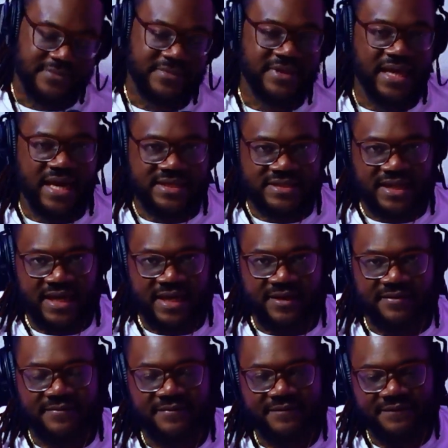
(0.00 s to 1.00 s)
that's
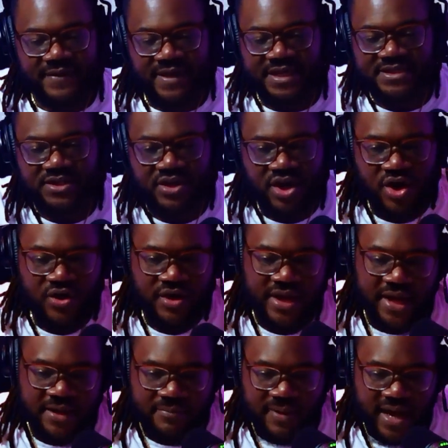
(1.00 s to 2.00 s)
it for It's a Cold
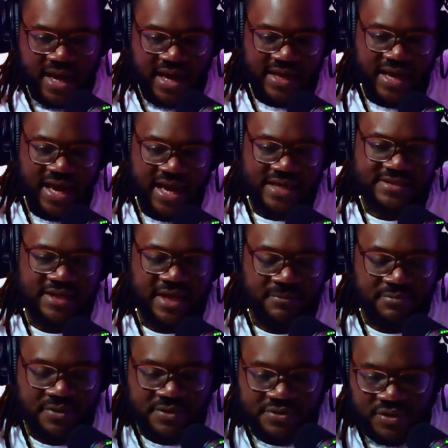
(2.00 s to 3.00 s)
Game Podcast,
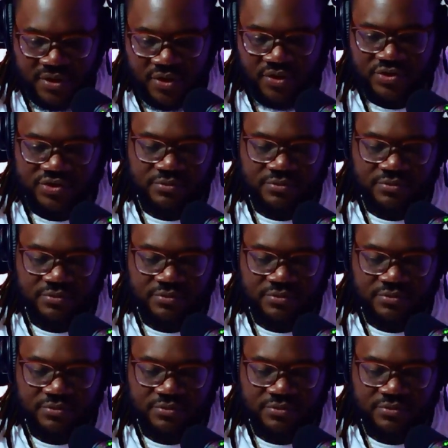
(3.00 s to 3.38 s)
episode